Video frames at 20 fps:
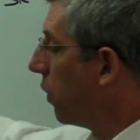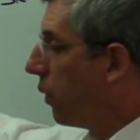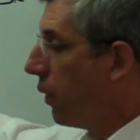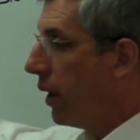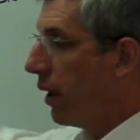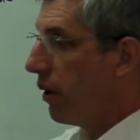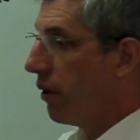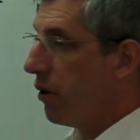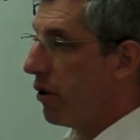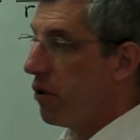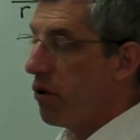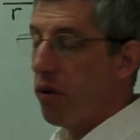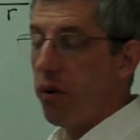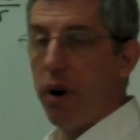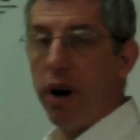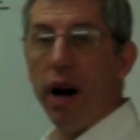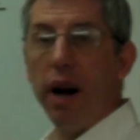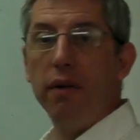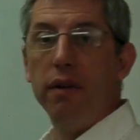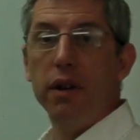Euler
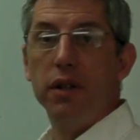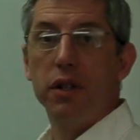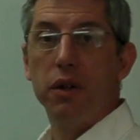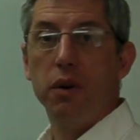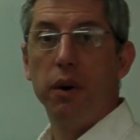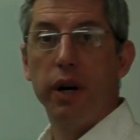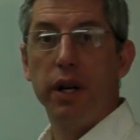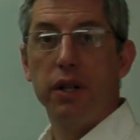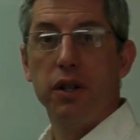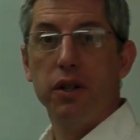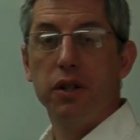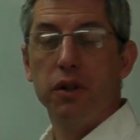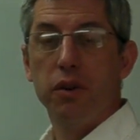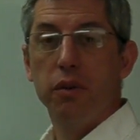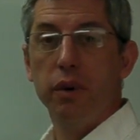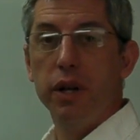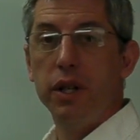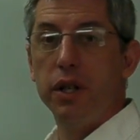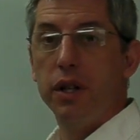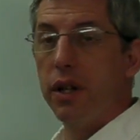derived these equations
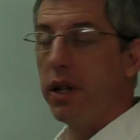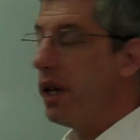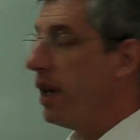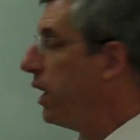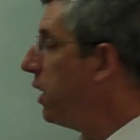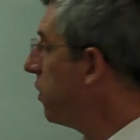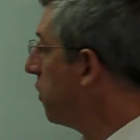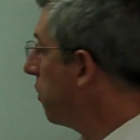originally, he